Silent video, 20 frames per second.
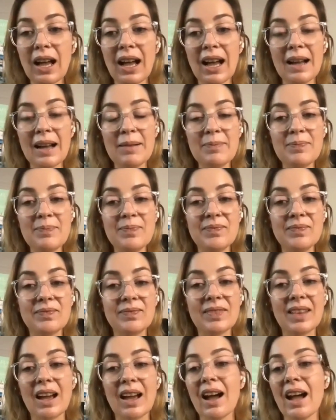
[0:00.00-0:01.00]

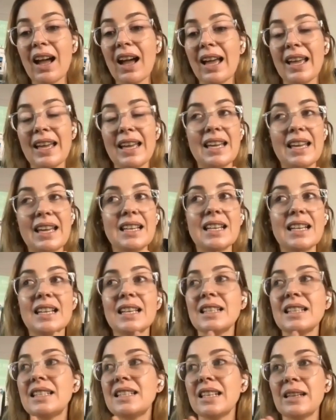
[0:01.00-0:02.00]
I
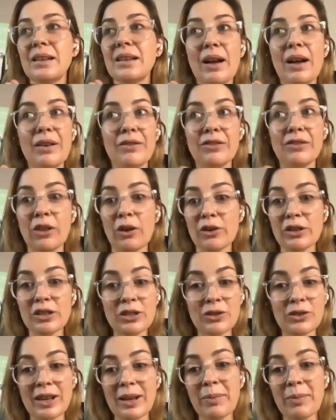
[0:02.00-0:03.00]
did a
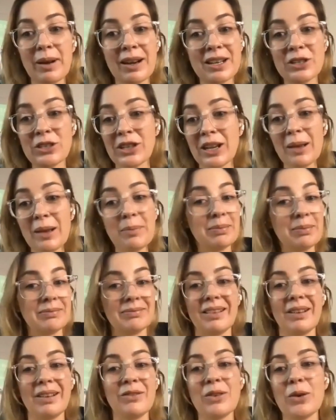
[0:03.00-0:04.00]
floristry apprenticeship,
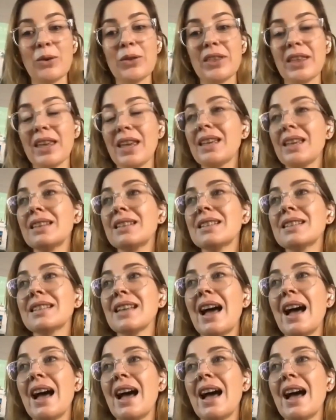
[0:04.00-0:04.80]
of all things.